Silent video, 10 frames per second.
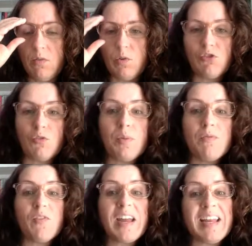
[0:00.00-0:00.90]
which will be
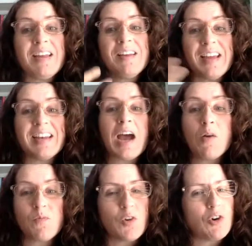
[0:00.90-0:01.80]
funny and
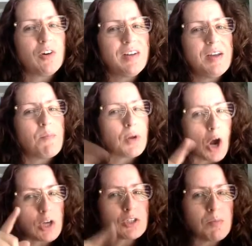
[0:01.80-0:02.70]
helpful, but
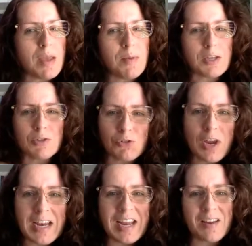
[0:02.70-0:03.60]
also maybe
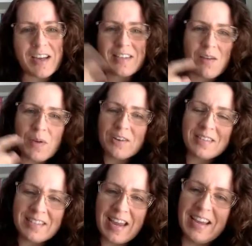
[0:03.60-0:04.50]
constraining because I better
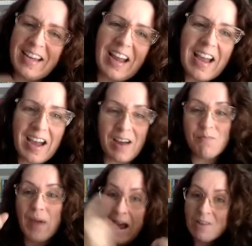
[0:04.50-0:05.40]
stay. I'm
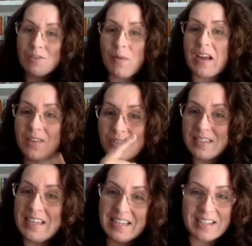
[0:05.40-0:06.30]
bound by those
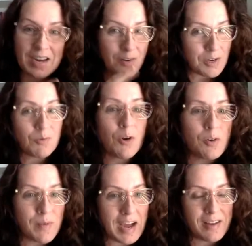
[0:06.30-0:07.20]
scenes I already wrote
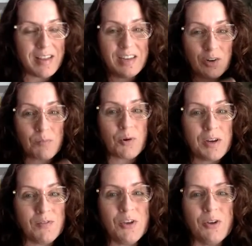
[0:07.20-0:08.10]
about in her point
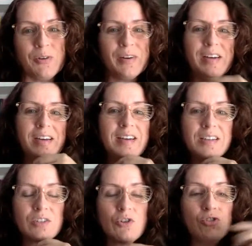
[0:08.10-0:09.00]
of view.
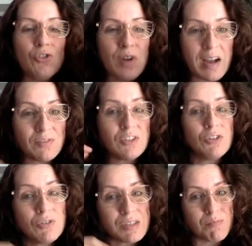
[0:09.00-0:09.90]
So you do have to
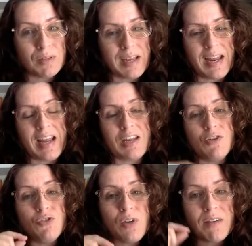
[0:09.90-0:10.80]
do some planning, and you
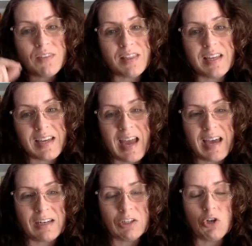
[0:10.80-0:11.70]
do have to think
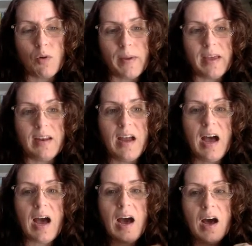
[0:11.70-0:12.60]
ahead a little
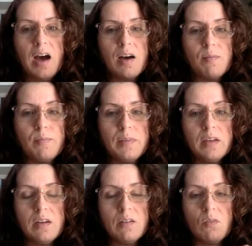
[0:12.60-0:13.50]
bit.
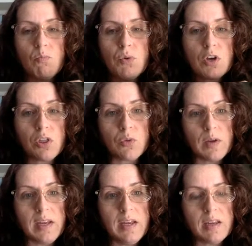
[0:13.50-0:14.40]
Book
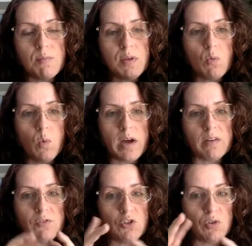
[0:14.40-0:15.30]
3 can be one
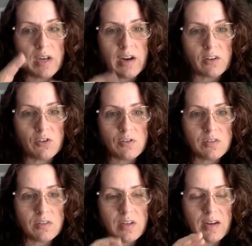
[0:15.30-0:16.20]
of 2
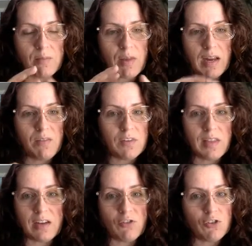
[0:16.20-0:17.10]
characters, and I'm not even
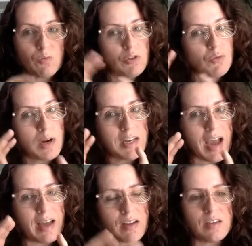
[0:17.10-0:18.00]
that sure which one
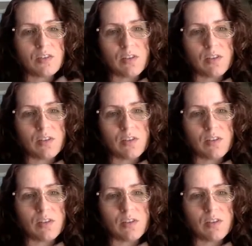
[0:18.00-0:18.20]
yet, because